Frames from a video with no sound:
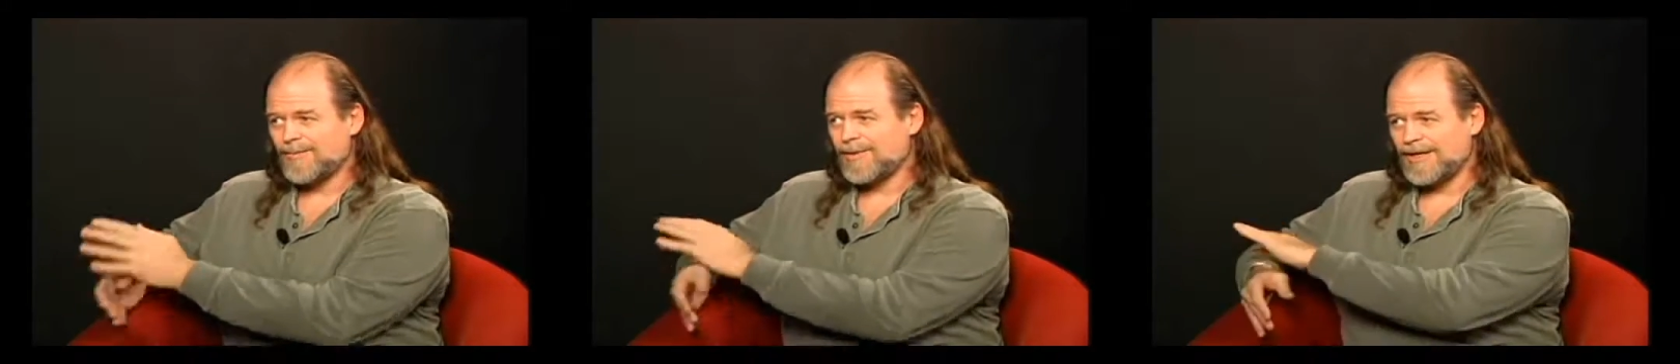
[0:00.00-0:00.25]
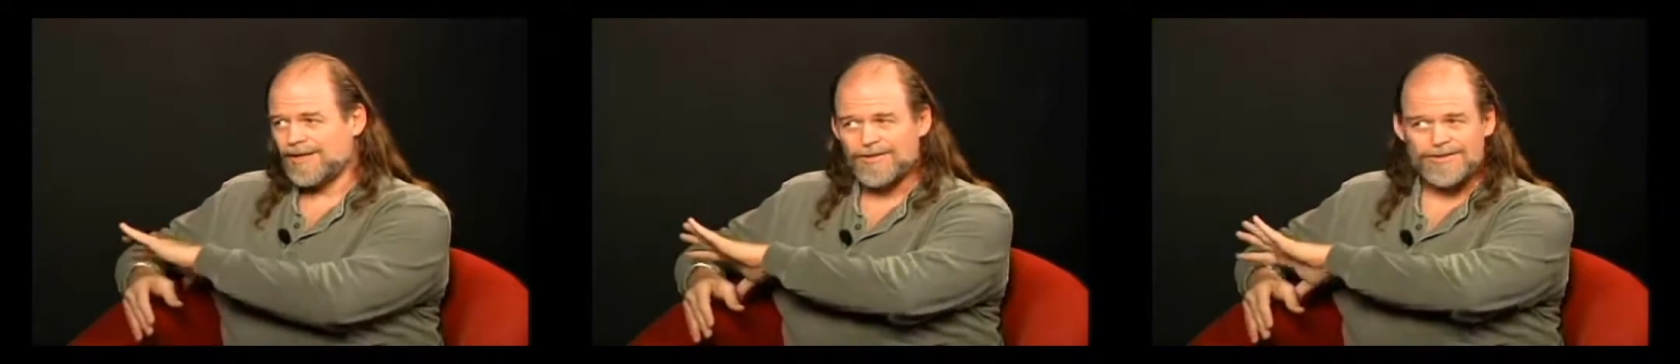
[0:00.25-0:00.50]

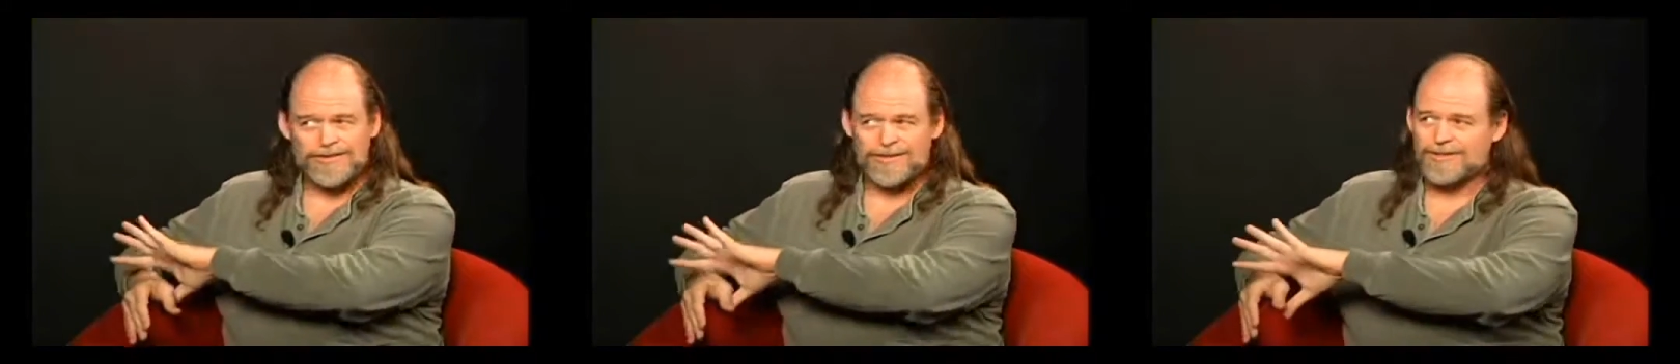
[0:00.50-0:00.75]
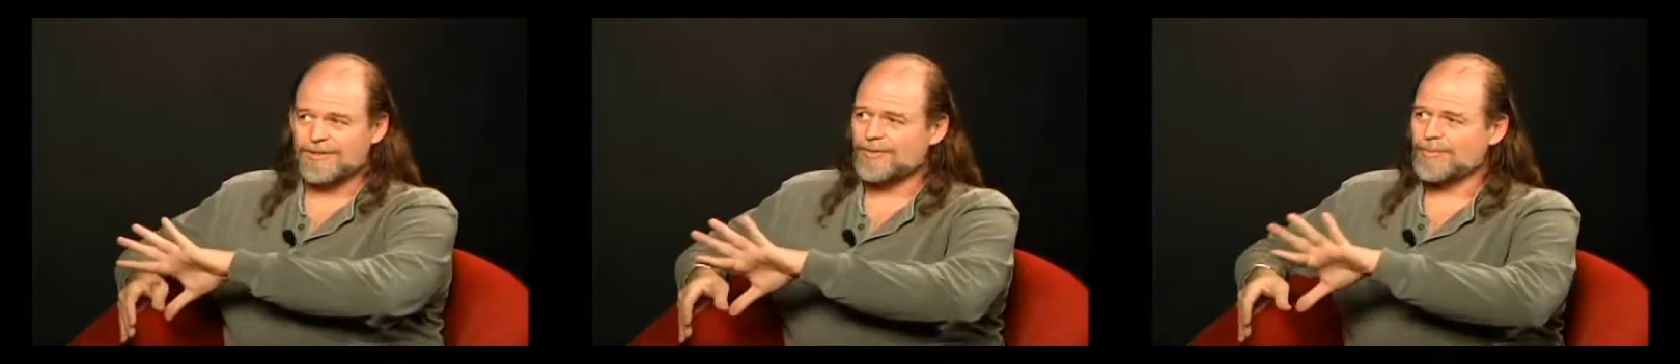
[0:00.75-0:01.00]
but Eros is
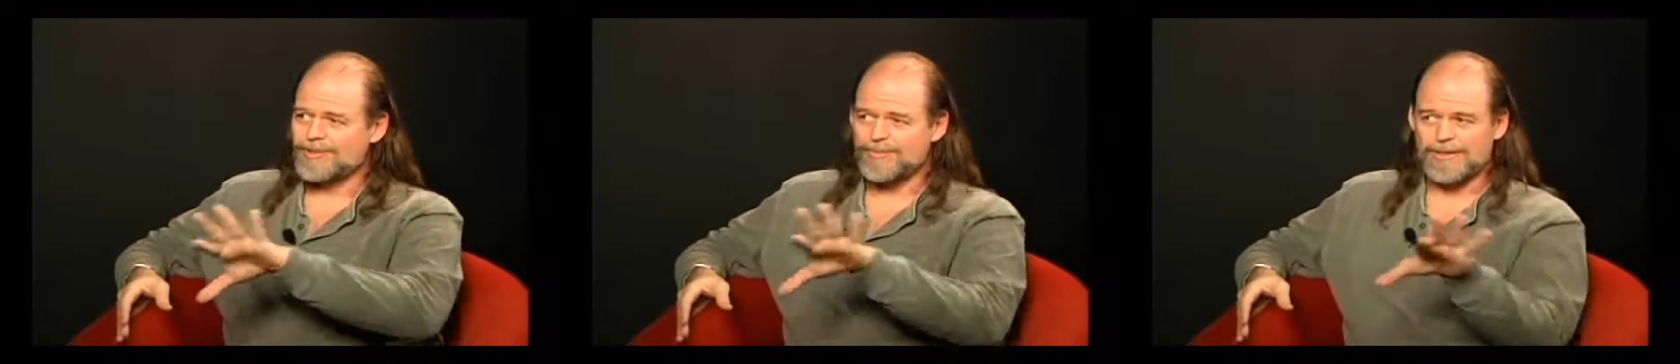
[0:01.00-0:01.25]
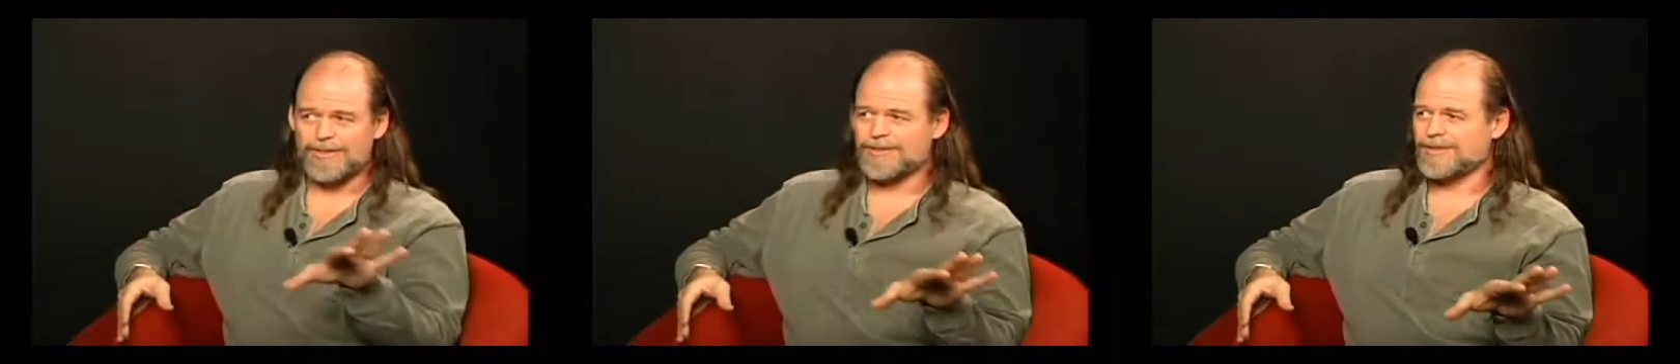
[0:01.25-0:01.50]
so much
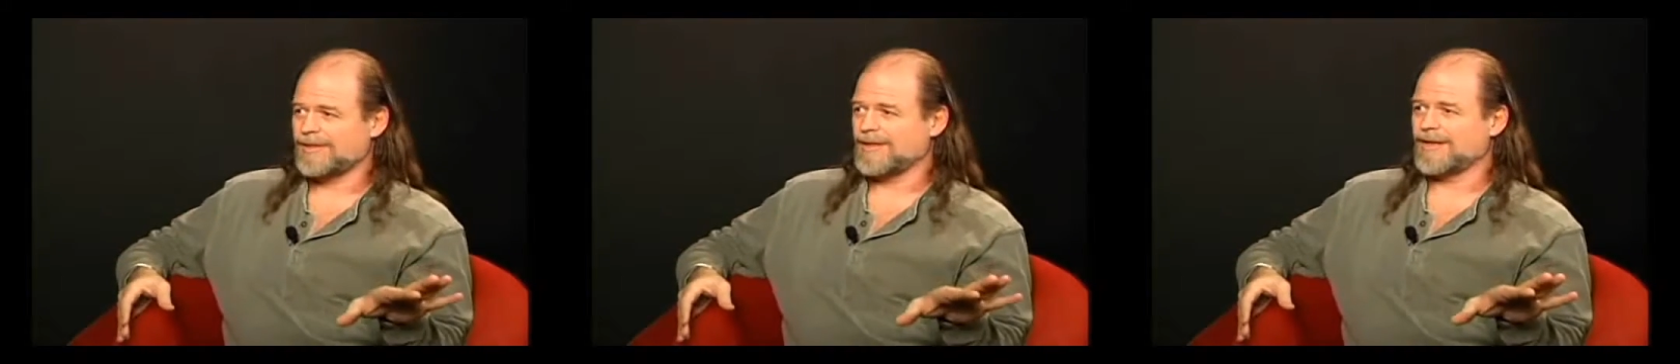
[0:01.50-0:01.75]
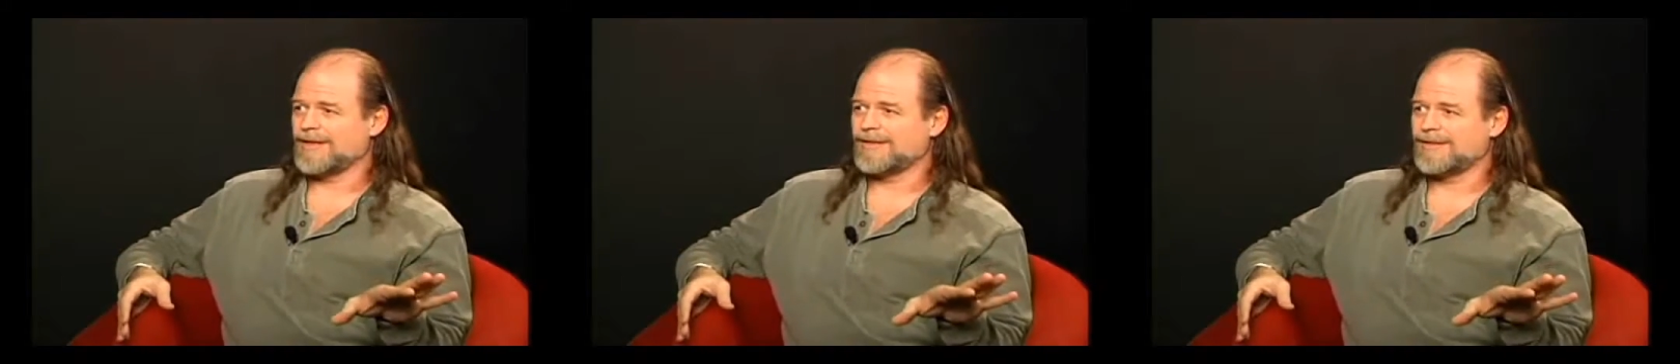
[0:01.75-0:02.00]
bigger than
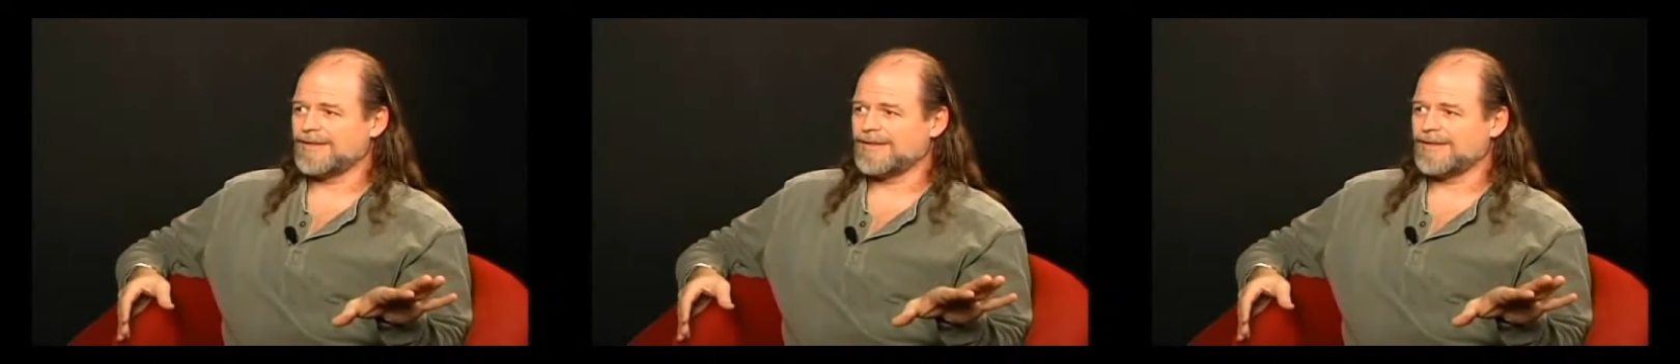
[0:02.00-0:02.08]
that,